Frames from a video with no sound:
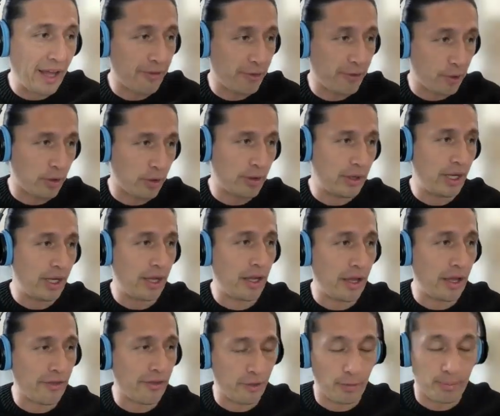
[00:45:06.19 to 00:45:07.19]

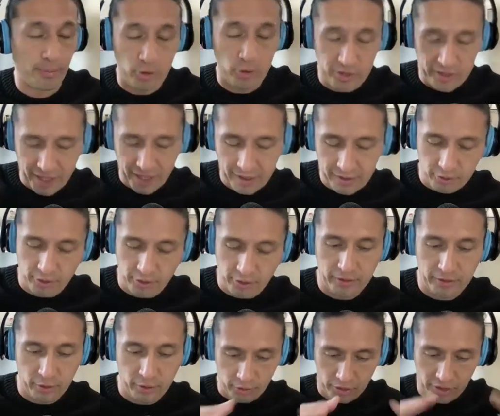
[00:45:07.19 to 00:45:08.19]

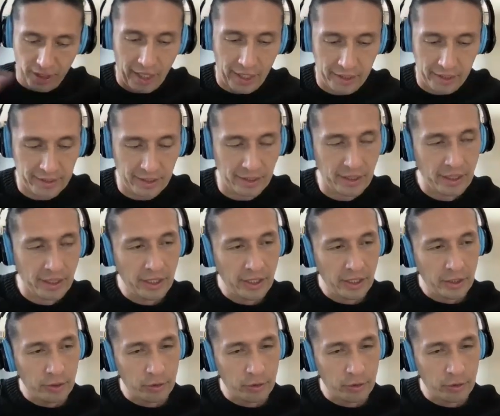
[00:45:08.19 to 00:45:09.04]
anthropocentric society